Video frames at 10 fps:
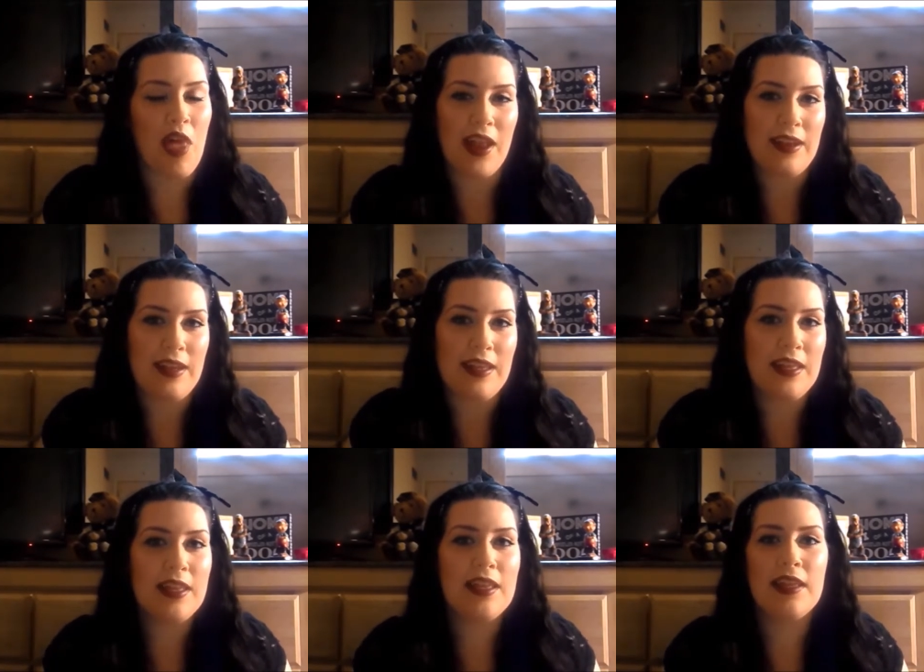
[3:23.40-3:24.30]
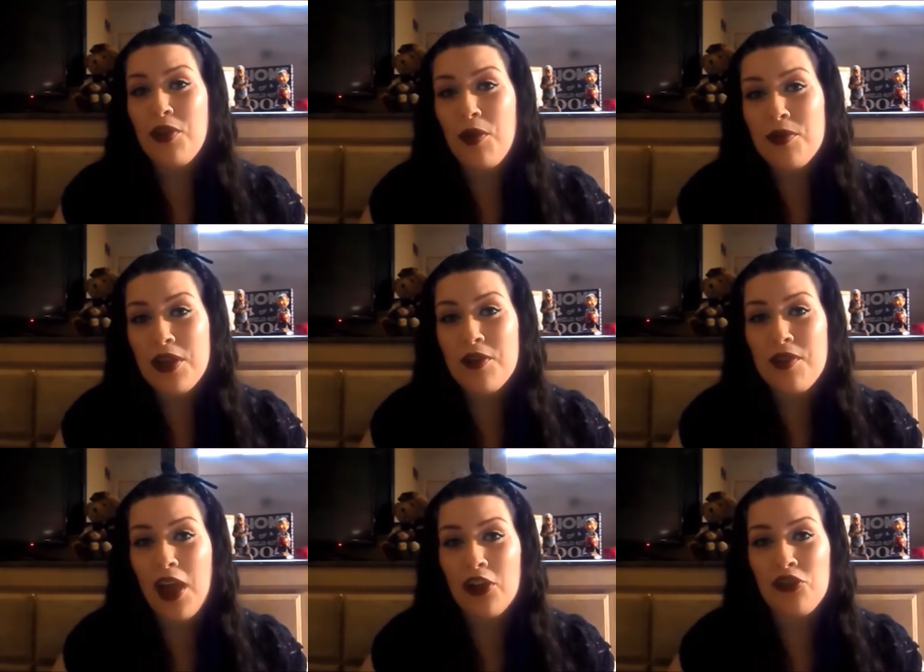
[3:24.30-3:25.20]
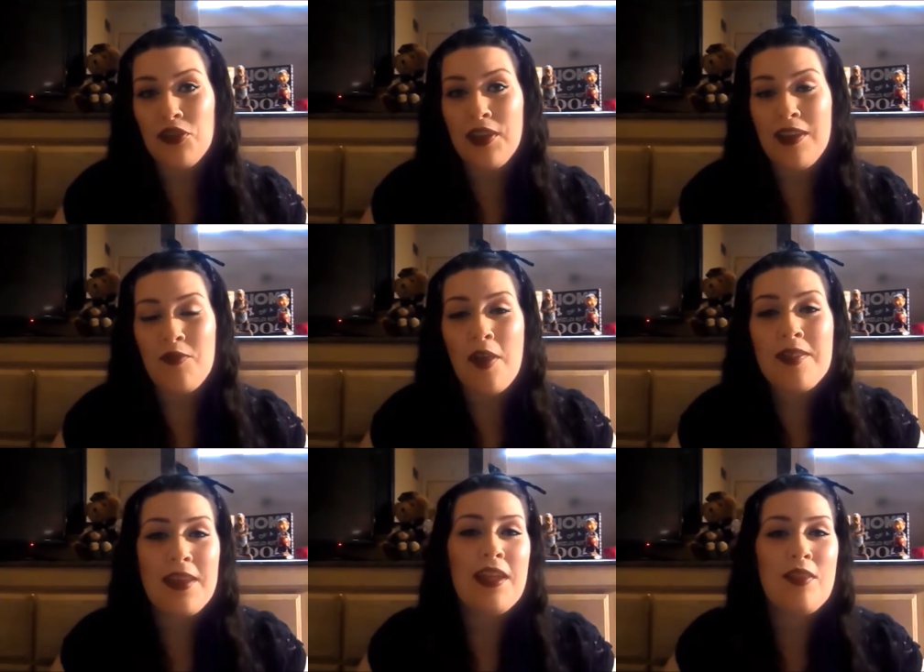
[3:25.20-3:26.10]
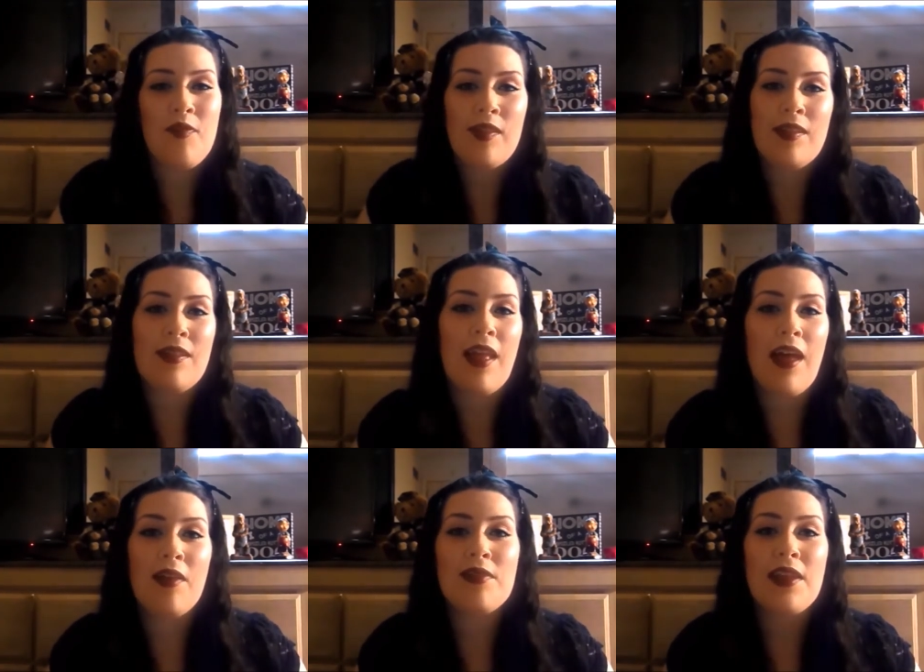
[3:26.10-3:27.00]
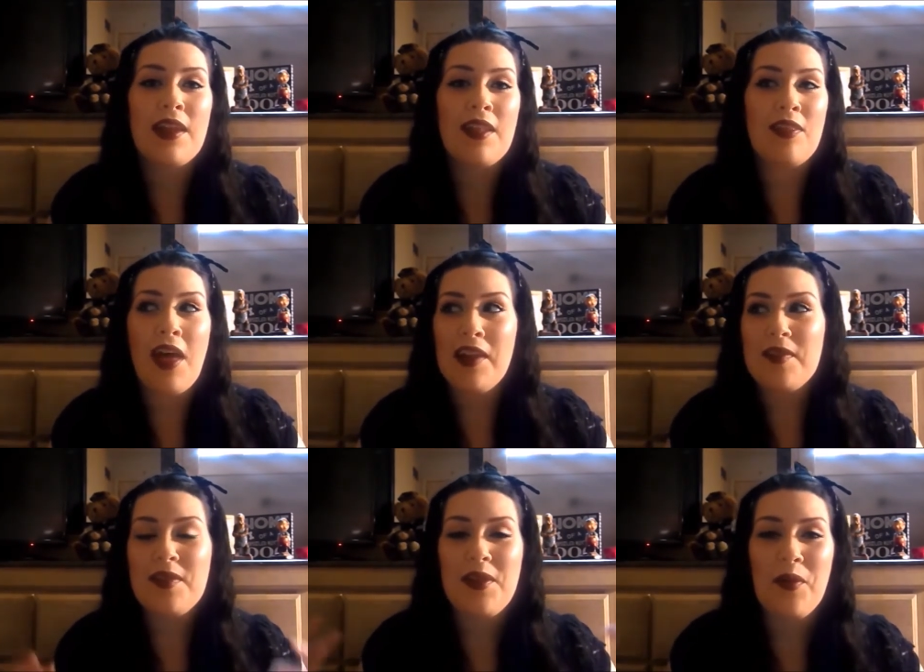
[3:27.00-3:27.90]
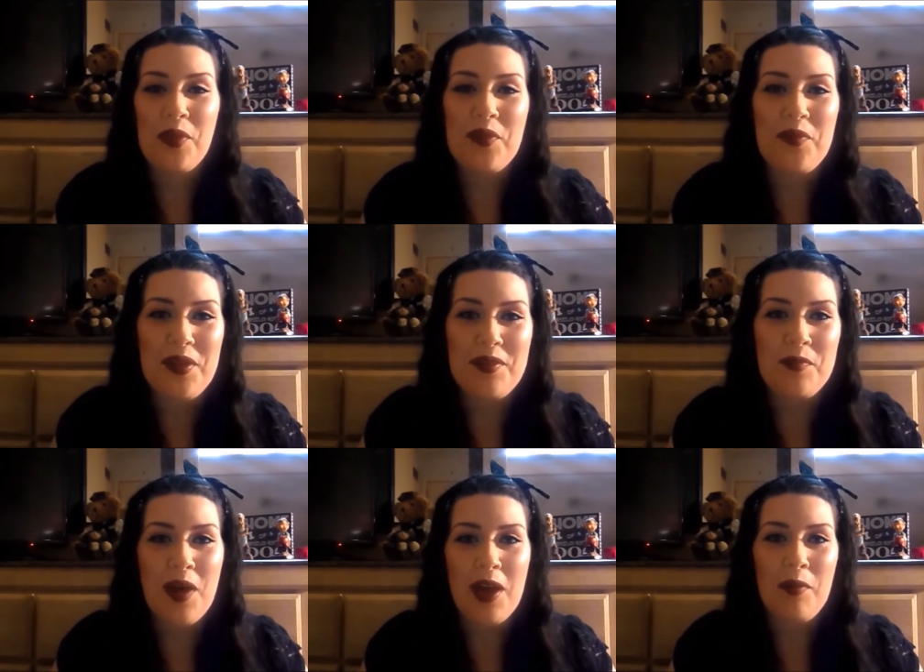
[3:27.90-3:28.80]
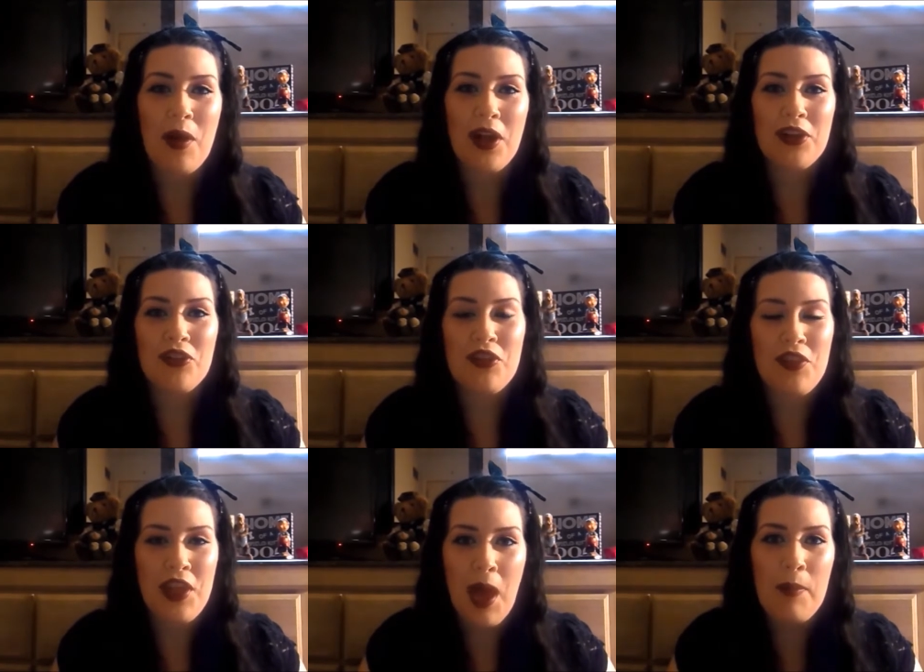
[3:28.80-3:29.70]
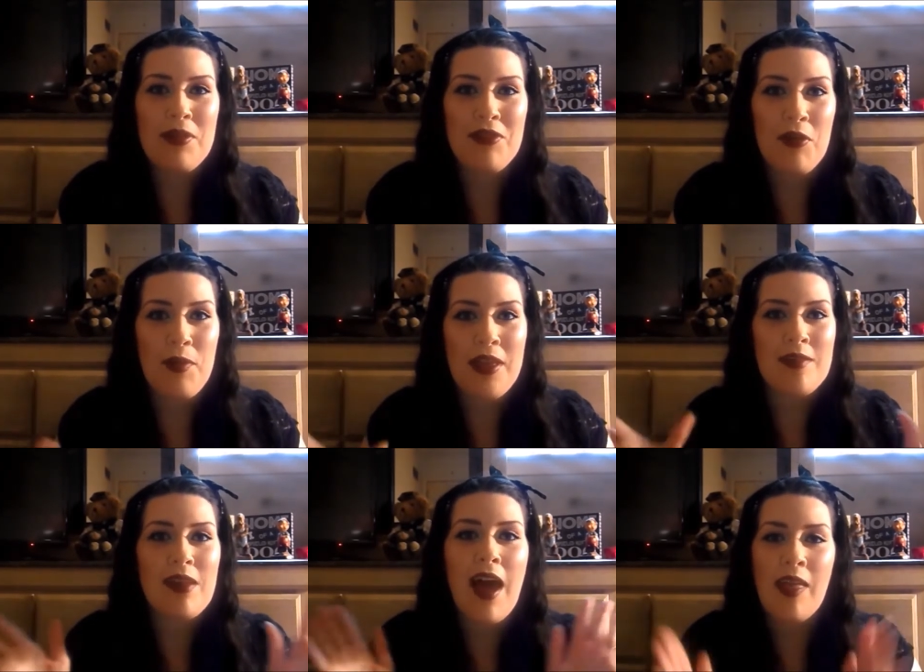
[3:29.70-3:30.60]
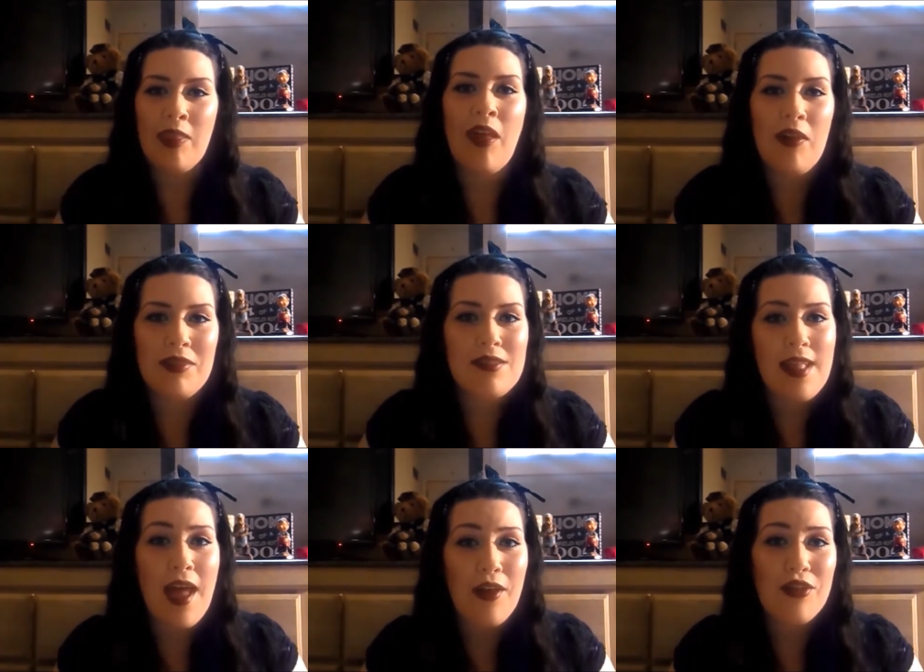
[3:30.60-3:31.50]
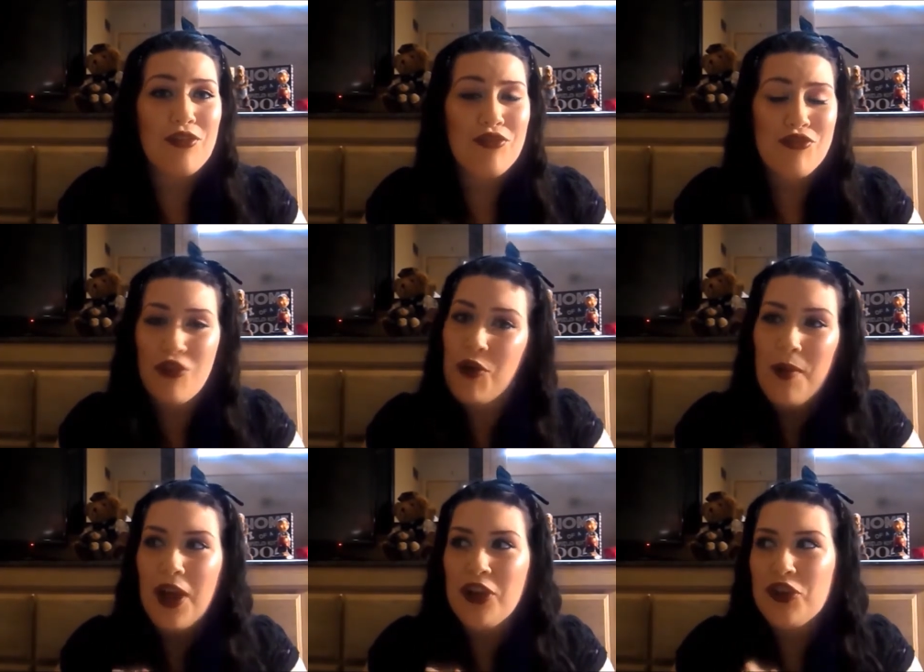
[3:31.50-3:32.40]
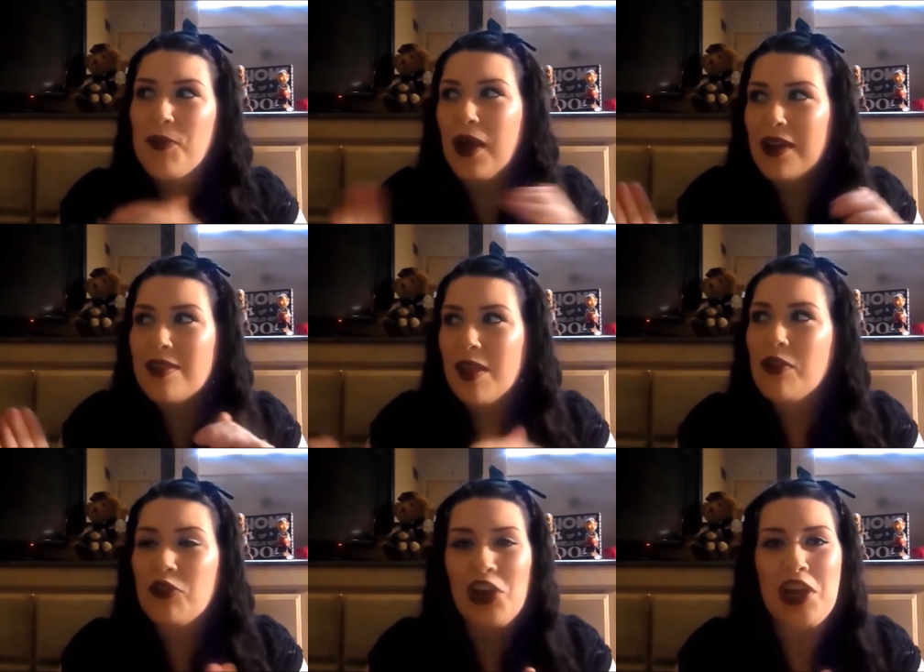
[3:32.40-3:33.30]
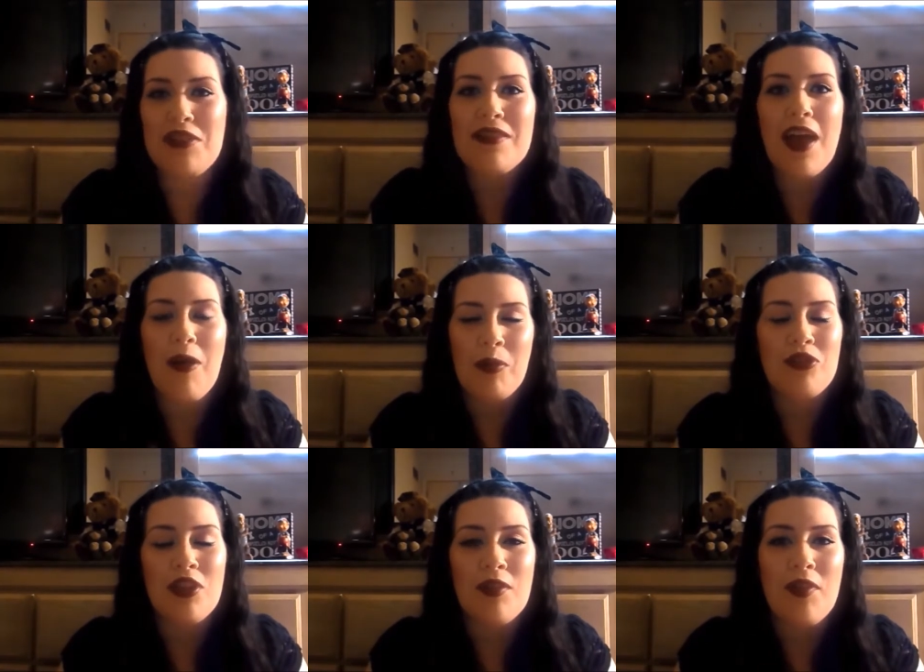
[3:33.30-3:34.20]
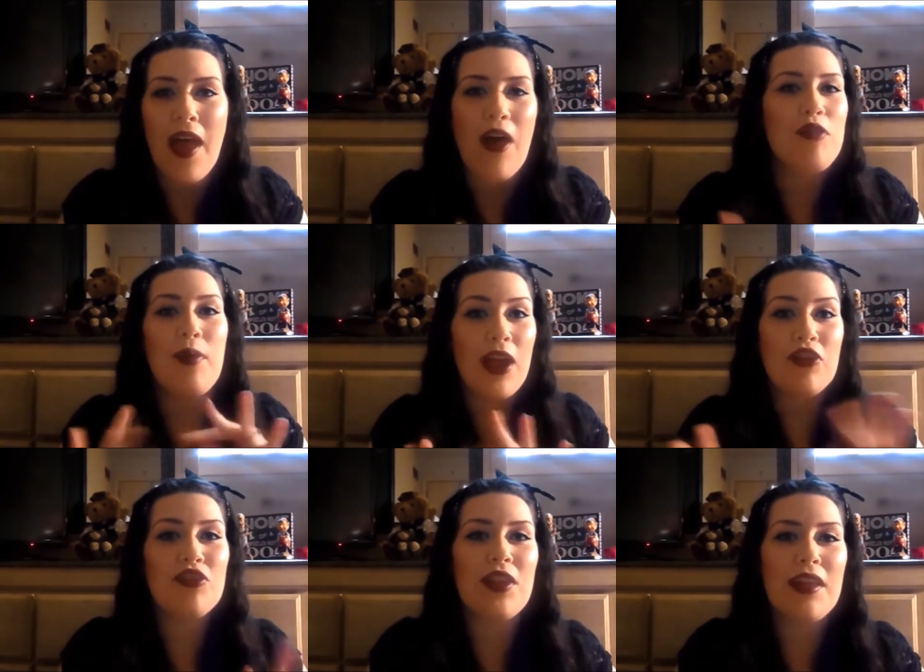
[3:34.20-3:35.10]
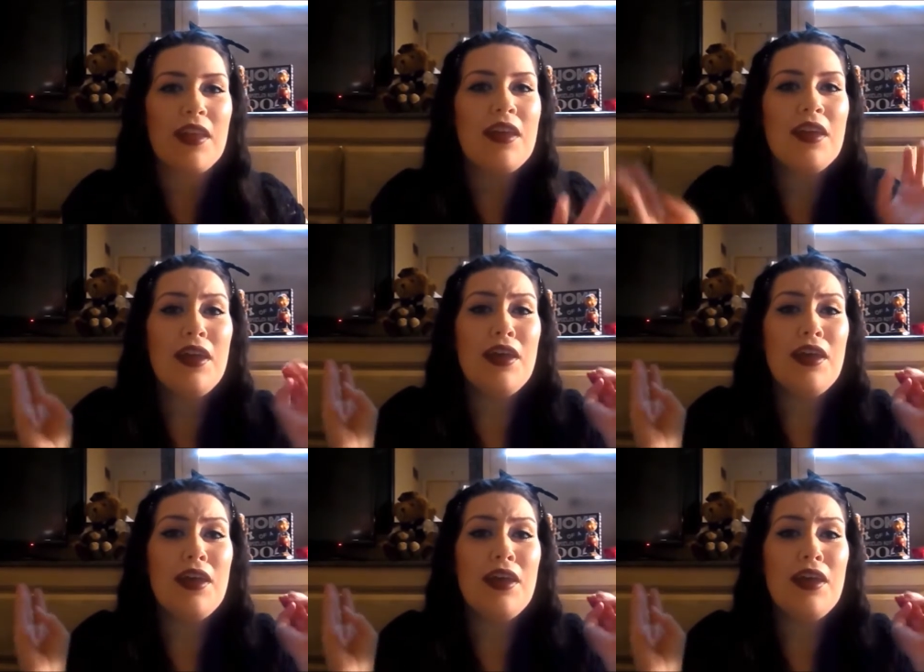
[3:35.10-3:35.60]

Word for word: with that idea. The ghost hunters actually investigate the physics house and that is the only reason why I watched the episode because I love this house so much. It probably sounds crazy how much I love the house but I just think